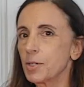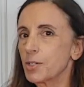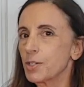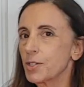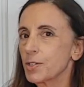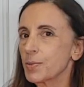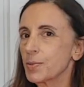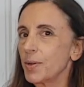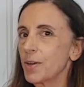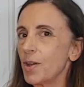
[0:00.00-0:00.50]

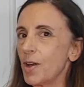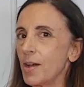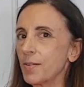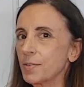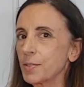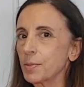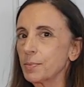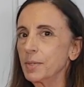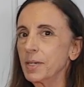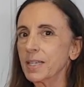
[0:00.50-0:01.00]
just went off,
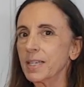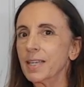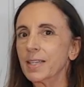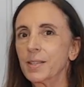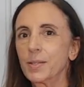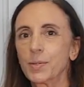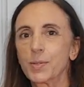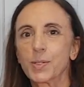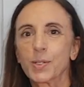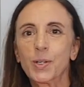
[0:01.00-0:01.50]
so I'm going to get
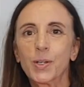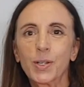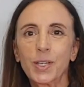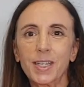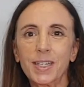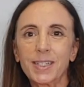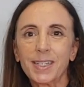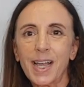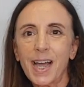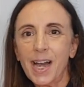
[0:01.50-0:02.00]
those
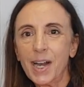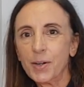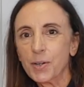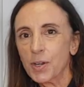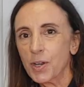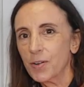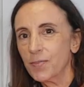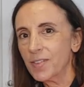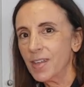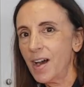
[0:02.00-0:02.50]
cookies
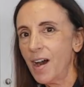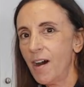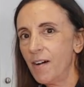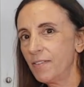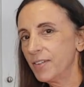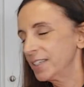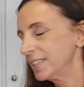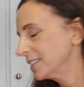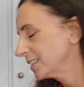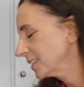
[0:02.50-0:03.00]
out of the oven.